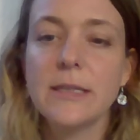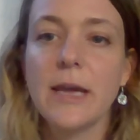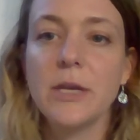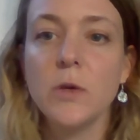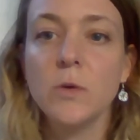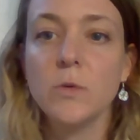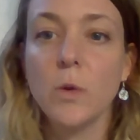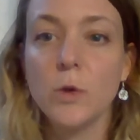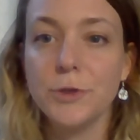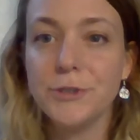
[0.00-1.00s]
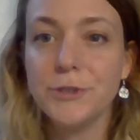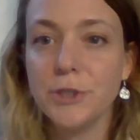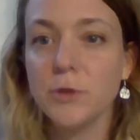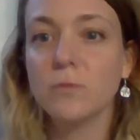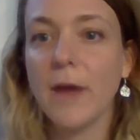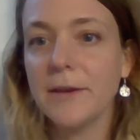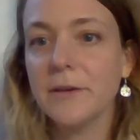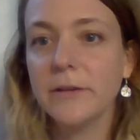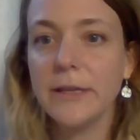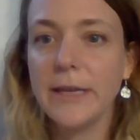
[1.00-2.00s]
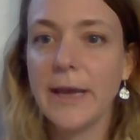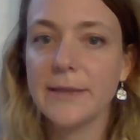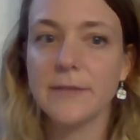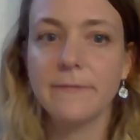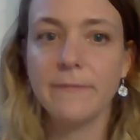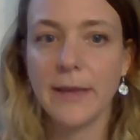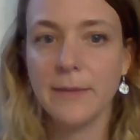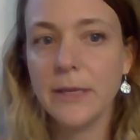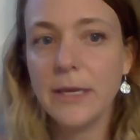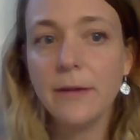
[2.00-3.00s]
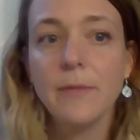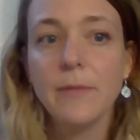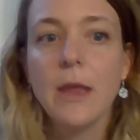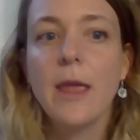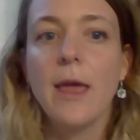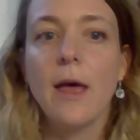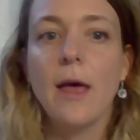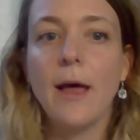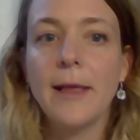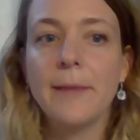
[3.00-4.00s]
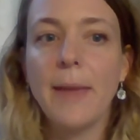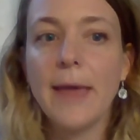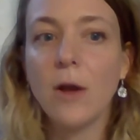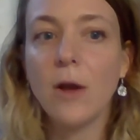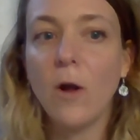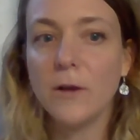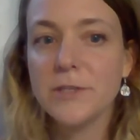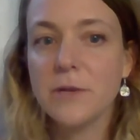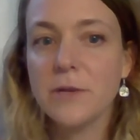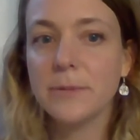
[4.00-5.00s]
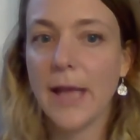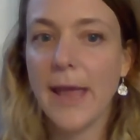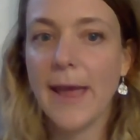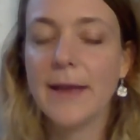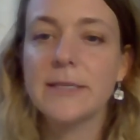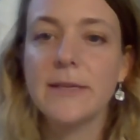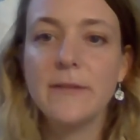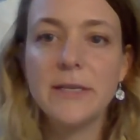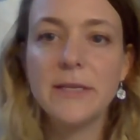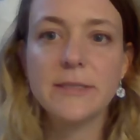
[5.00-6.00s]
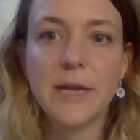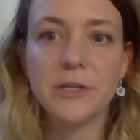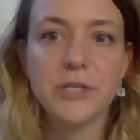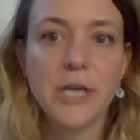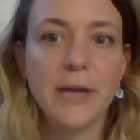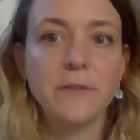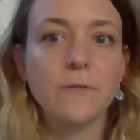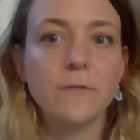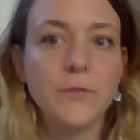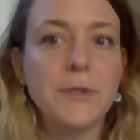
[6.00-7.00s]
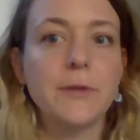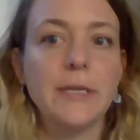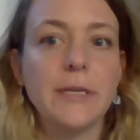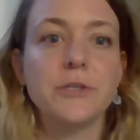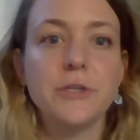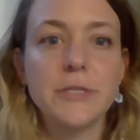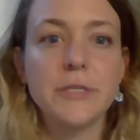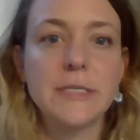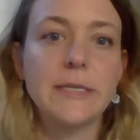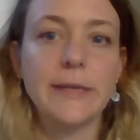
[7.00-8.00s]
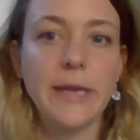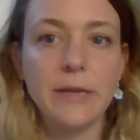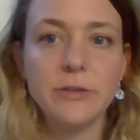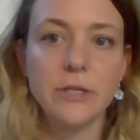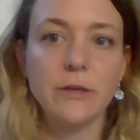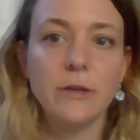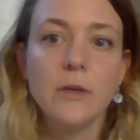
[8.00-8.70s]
that you do regularly as a family, and also play activities that your child frequently chooses to engage in.